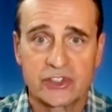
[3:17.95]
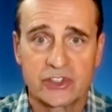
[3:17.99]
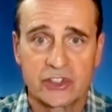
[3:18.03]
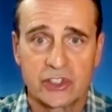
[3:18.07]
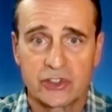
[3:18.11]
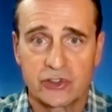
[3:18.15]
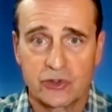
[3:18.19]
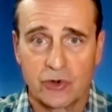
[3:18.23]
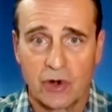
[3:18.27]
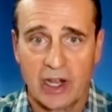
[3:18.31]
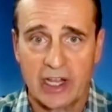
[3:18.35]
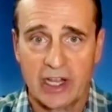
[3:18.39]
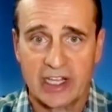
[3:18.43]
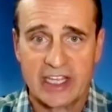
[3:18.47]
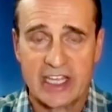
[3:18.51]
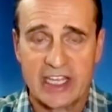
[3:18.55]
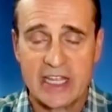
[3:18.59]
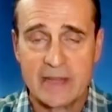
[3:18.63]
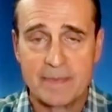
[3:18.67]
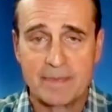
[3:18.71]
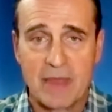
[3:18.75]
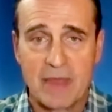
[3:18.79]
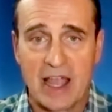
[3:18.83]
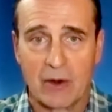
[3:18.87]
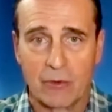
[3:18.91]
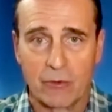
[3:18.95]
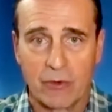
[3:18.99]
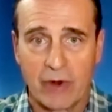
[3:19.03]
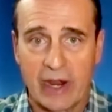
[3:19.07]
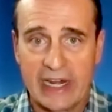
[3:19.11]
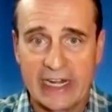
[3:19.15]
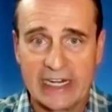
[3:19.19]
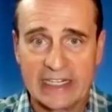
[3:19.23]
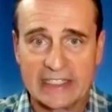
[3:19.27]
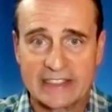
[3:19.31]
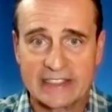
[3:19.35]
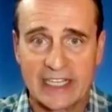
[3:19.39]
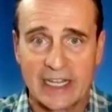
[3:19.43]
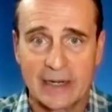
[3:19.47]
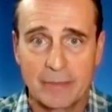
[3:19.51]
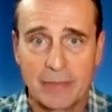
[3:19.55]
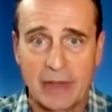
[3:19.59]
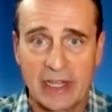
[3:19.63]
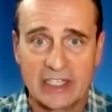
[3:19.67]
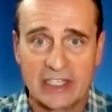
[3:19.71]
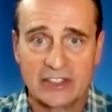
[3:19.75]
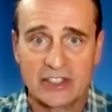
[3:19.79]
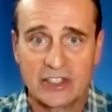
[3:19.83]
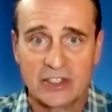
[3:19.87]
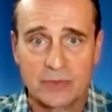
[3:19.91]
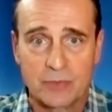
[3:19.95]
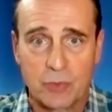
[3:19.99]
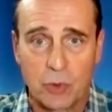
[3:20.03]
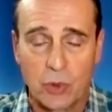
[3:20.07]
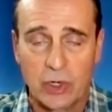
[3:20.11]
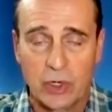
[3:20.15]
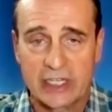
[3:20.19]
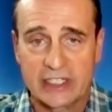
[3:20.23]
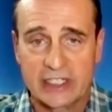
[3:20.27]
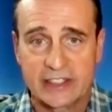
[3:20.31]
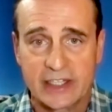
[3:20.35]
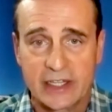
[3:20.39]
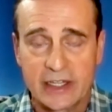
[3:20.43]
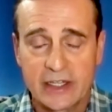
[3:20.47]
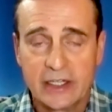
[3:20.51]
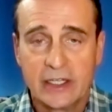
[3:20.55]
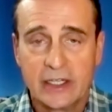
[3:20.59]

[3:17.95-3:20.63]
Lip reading: to try and keep that rate at 10 basis points.